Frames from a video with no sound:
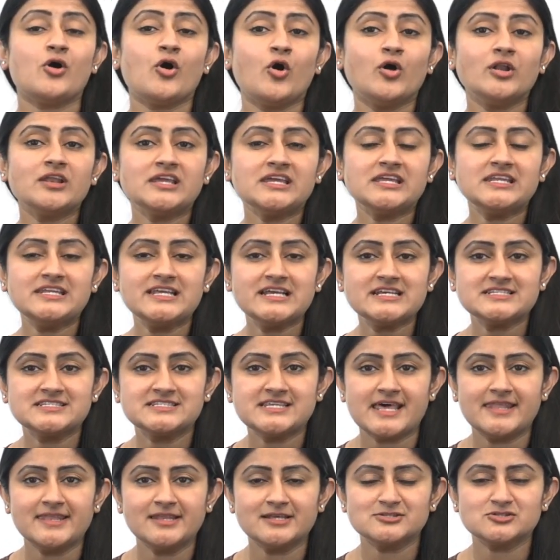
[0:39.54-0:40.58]
All India
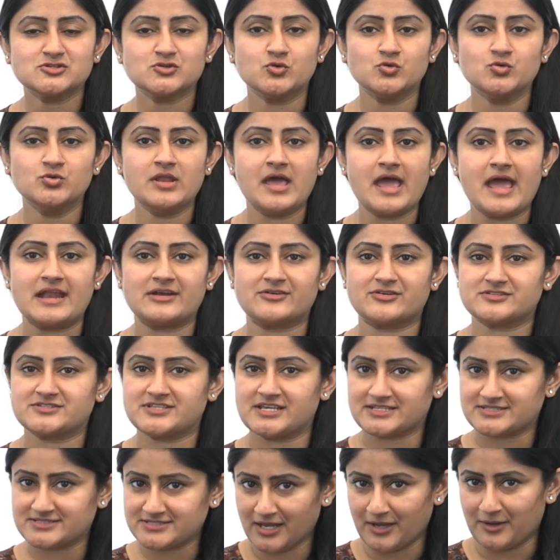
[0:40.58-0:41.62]
Sanik School Entrance
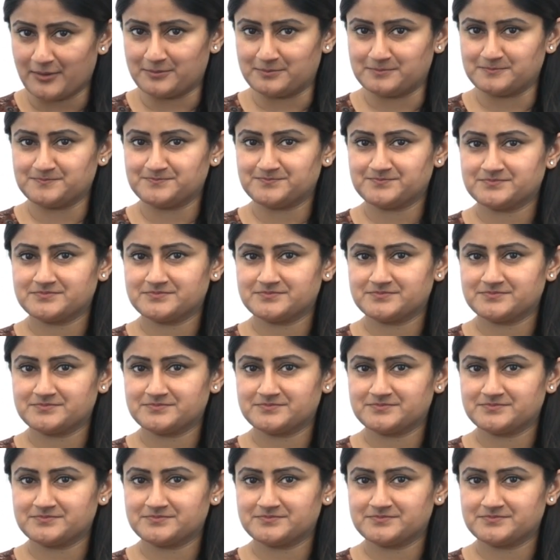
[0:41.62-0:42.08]
Exam?